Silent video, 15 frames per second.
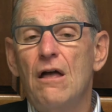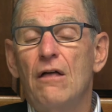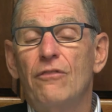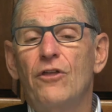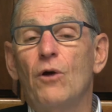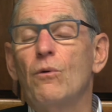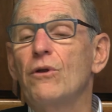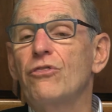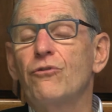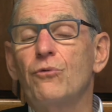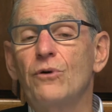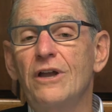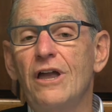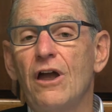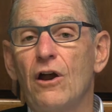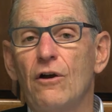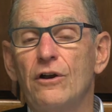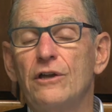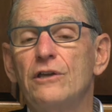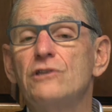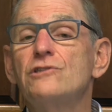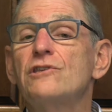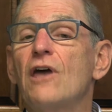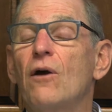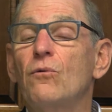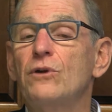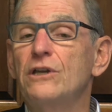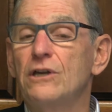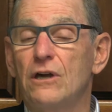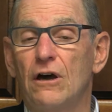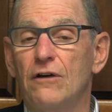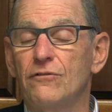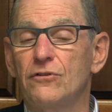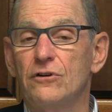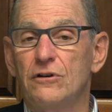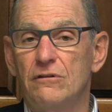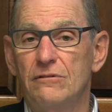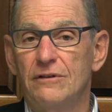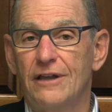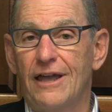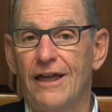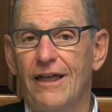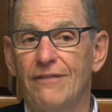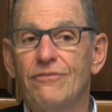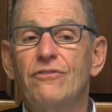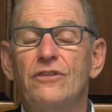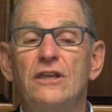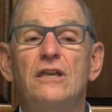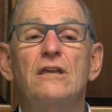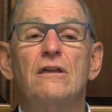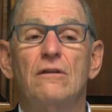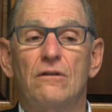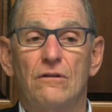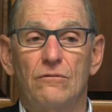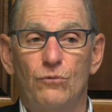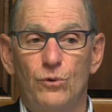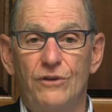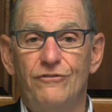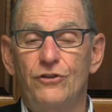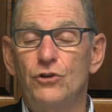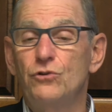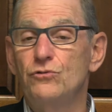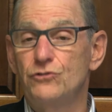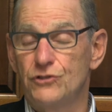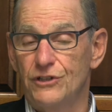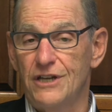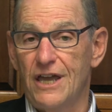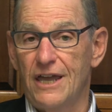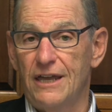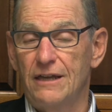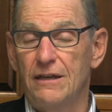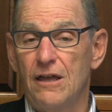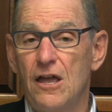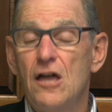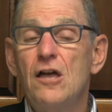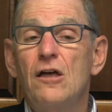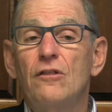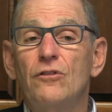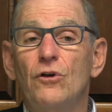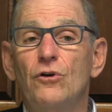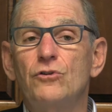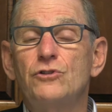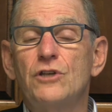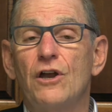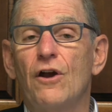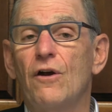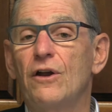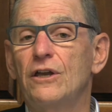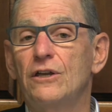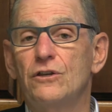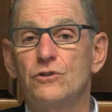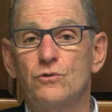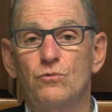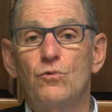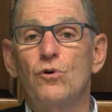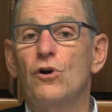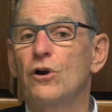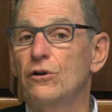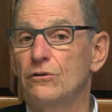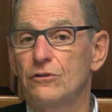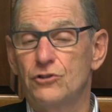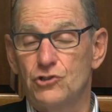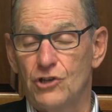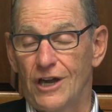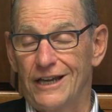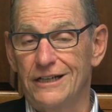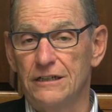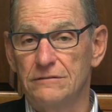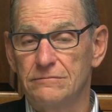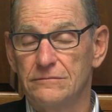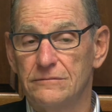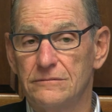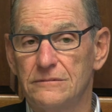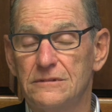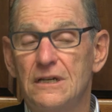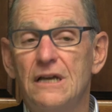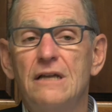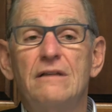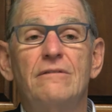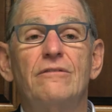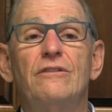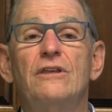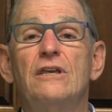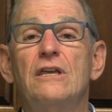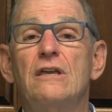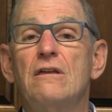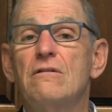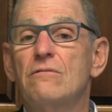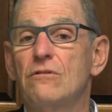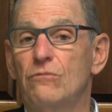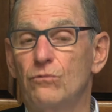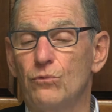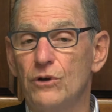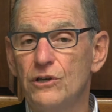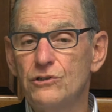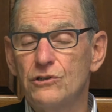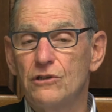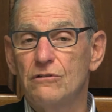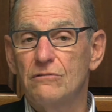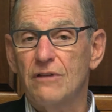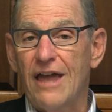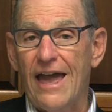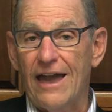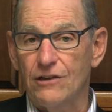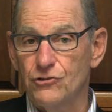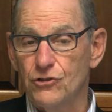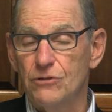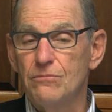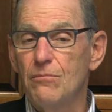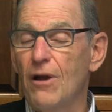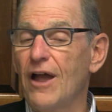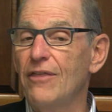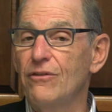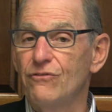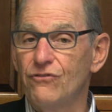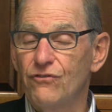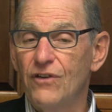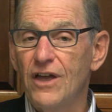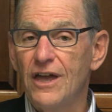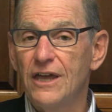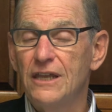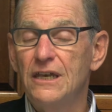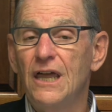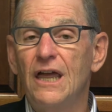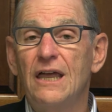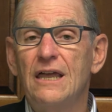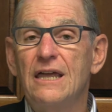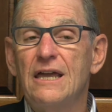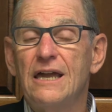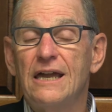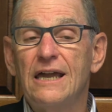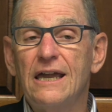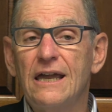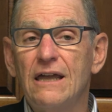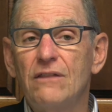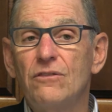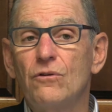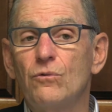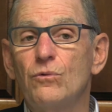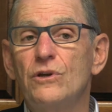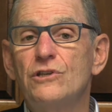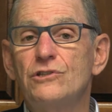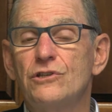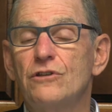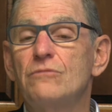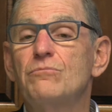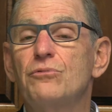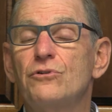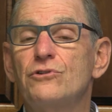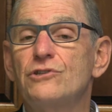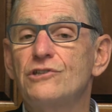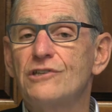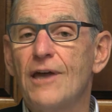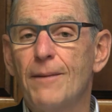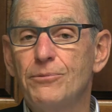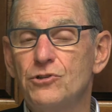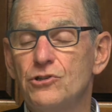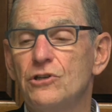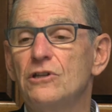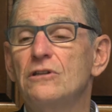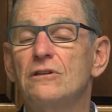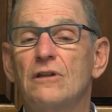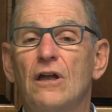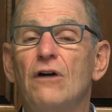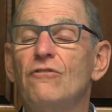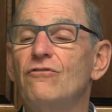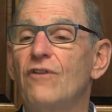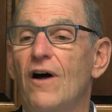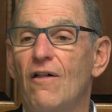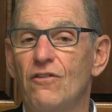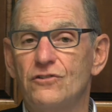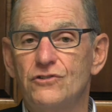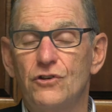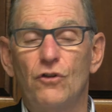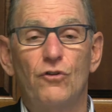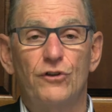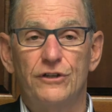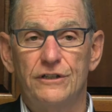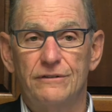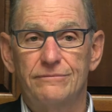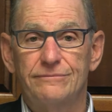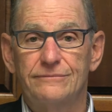There were three areas that we covered at the review today. Those areas were China, the recent action by the Fed, and the recent perception of volatility.